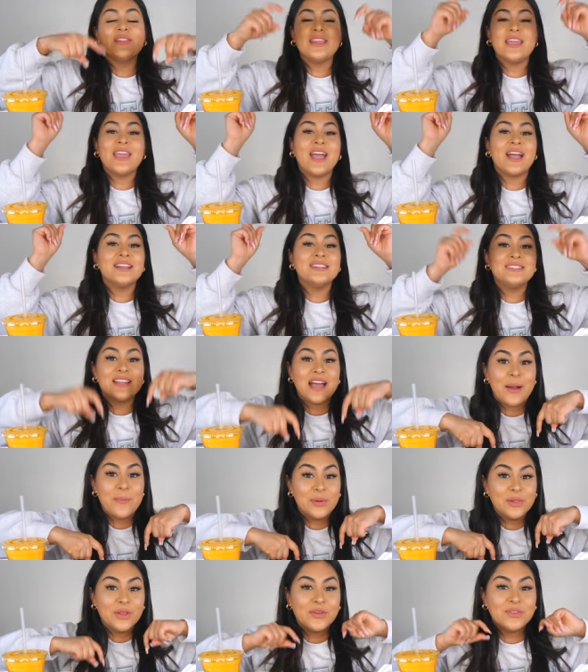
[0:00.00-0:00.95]
link
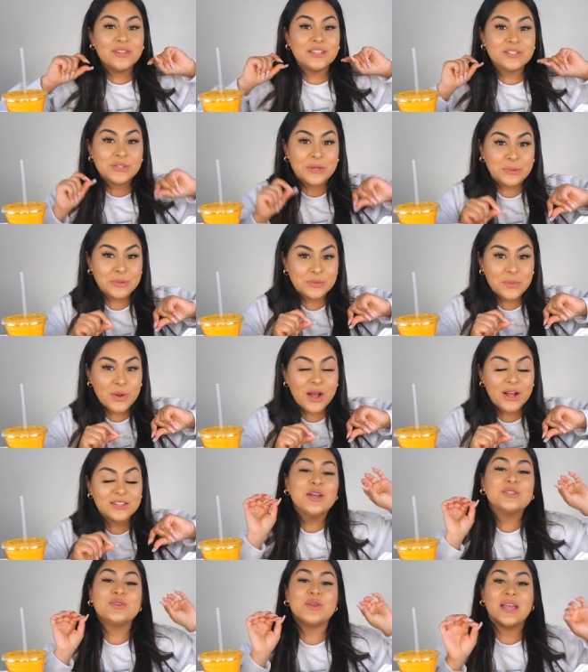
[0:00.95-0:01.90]
down below in the description
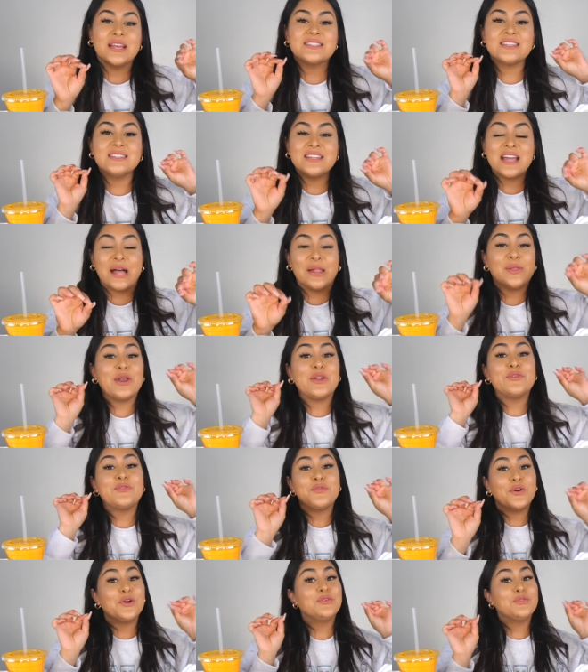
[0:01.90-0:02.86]
box so you guys can download
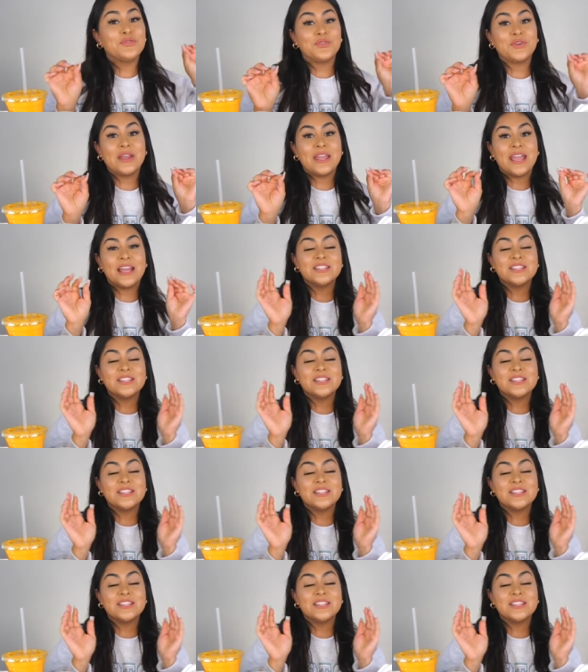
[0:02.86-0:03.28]
it for free,